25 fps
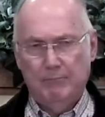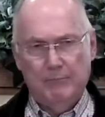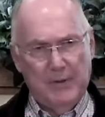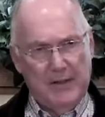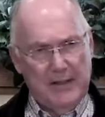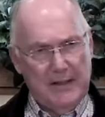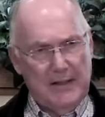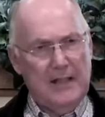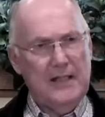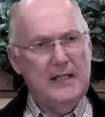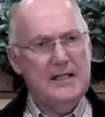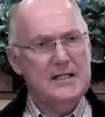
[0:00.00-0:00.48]

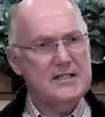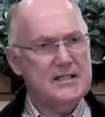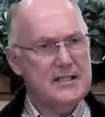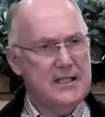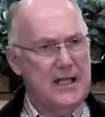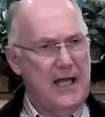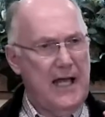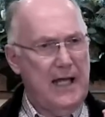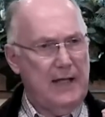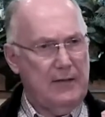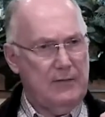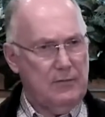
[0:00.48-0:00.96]
But is
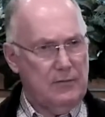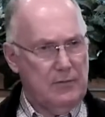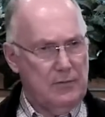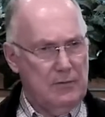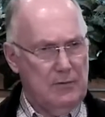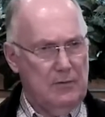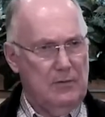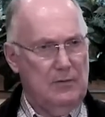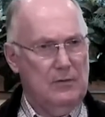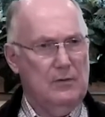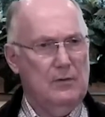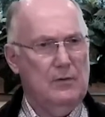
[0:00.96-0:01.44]
that,
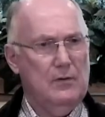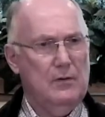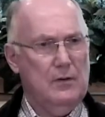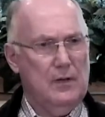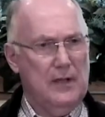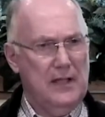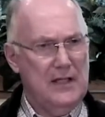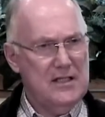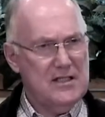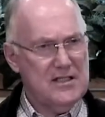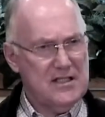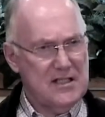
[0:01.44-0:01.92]

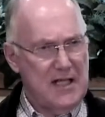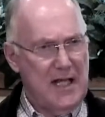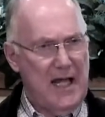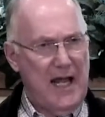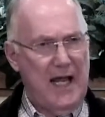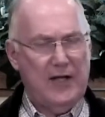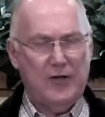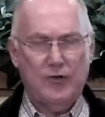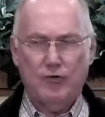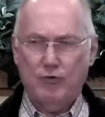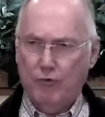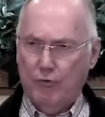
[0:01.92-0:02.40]
is
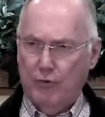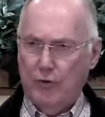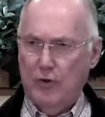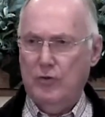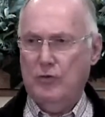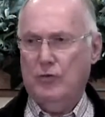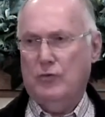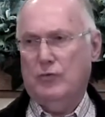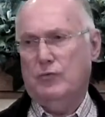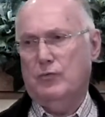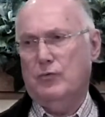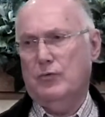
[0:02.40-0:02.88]
that
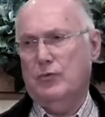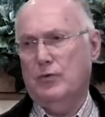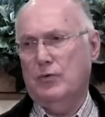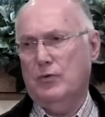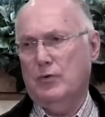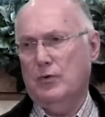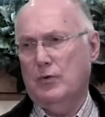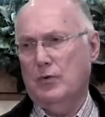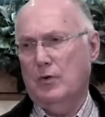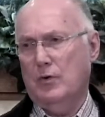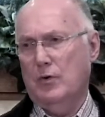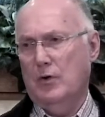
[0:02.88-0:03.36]
true?
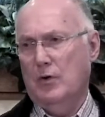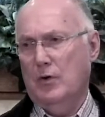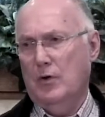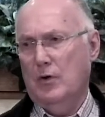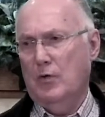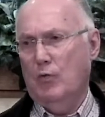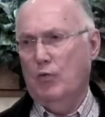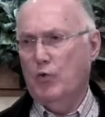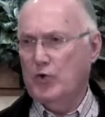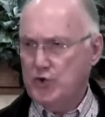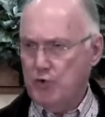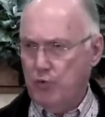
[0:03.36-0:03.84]

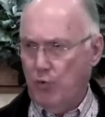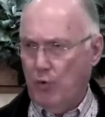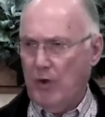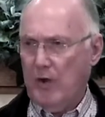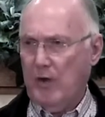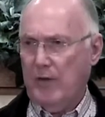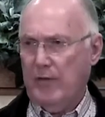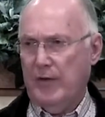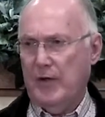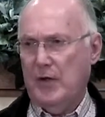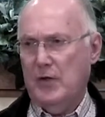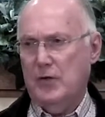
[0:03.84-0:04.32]
Which
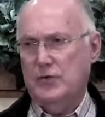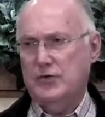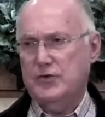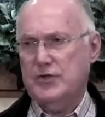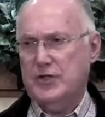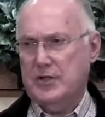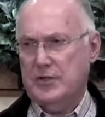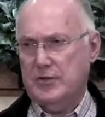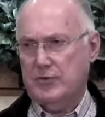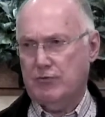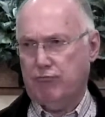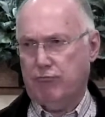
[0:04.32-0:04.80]
one of
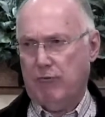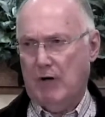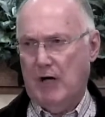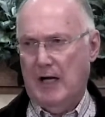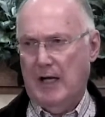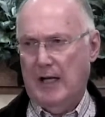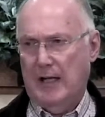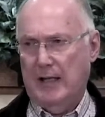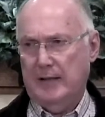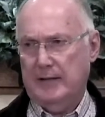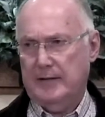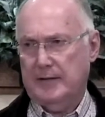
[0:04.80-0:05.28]
those is
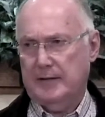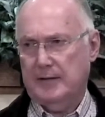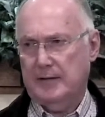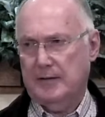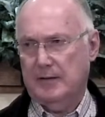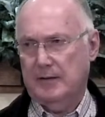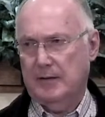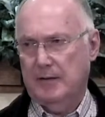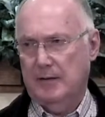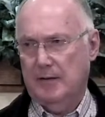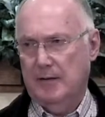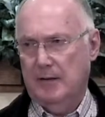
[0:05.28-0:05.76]
right?
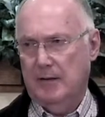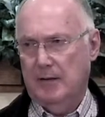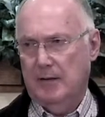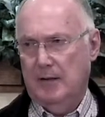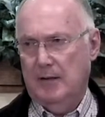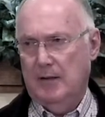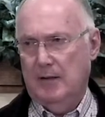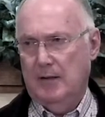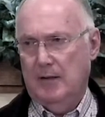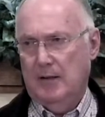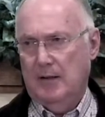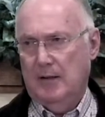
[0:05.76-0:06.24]

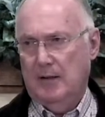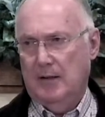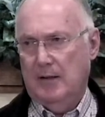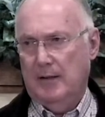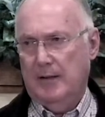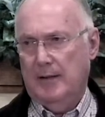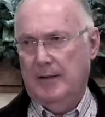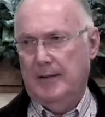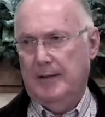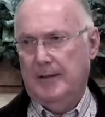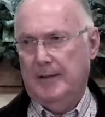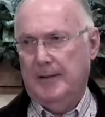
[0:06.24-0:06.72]

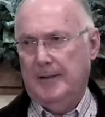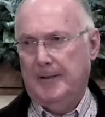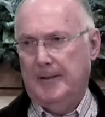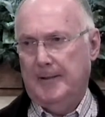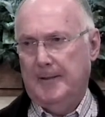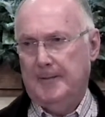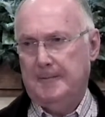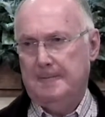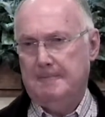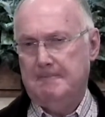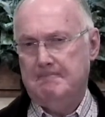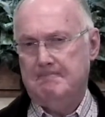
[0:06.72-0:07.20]

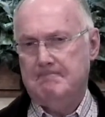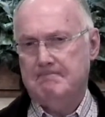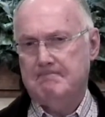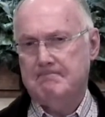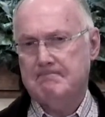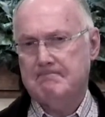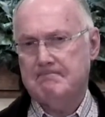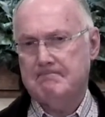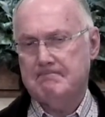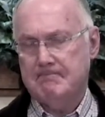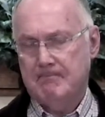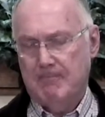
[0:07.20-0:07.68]
Um,
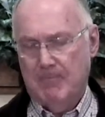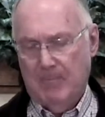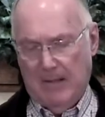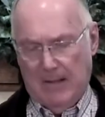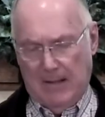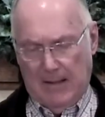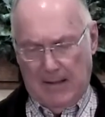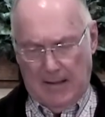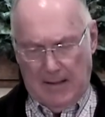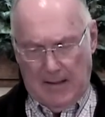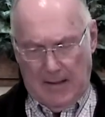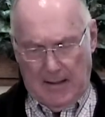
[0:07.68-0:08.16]

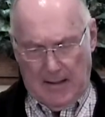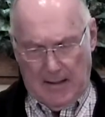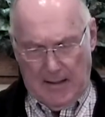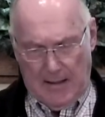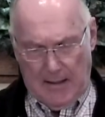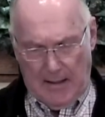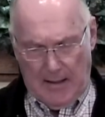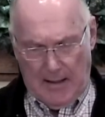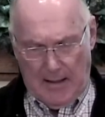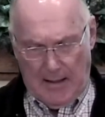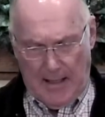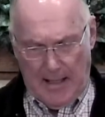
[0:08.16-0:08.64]

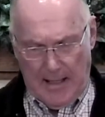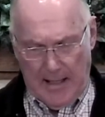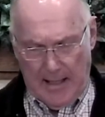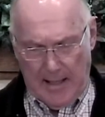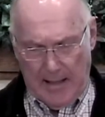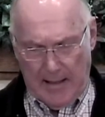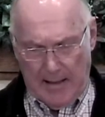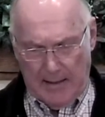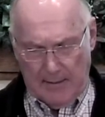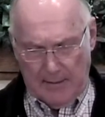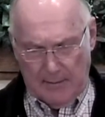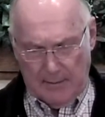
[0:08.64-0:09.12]

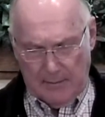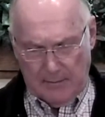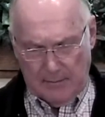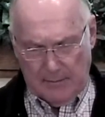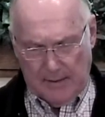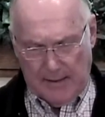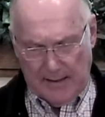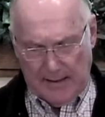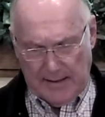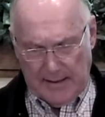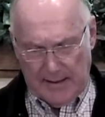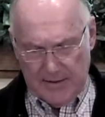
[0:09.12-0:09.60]
and
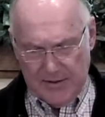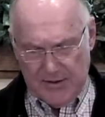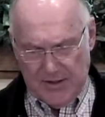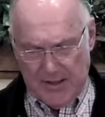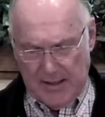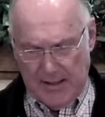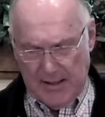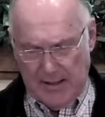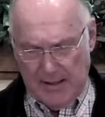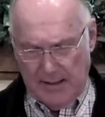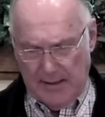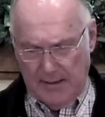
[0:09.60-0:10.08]
like I
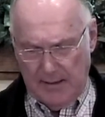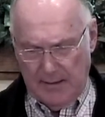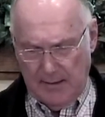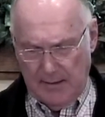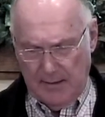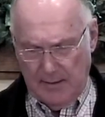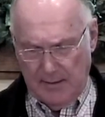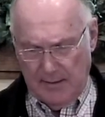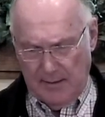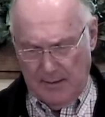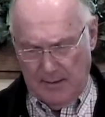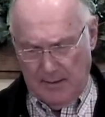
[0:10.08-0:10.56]
say,